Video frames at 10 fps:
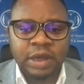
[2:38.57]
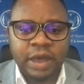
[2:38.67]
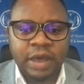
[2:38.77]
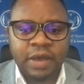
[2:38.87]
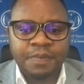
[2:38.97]

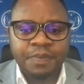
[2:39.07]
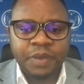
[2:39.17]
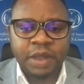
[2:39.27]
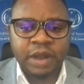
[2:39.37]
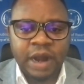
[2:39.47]
And
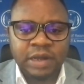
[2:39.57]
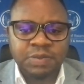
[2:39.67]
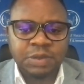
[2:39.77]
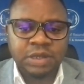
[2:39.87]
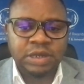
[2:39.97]

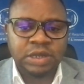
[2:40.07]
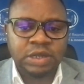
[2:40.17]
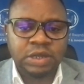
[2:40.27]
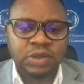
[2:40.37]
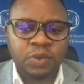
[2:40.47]

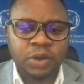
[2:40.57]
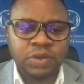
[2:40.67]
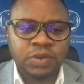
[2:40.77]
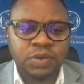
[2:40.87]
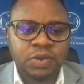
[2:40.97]
ultimately, you
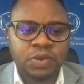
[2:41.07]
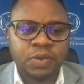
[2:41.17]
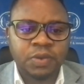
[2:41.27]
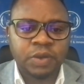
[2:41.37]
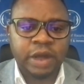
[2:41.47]
want
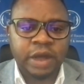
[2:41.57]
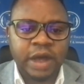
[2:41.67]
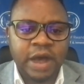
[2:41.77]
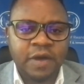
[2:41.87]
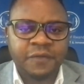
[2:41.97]
to
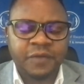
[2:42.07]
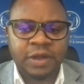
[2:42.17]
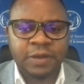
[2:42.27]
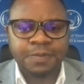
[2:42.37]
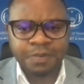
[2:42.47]
have
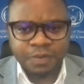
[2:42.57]
a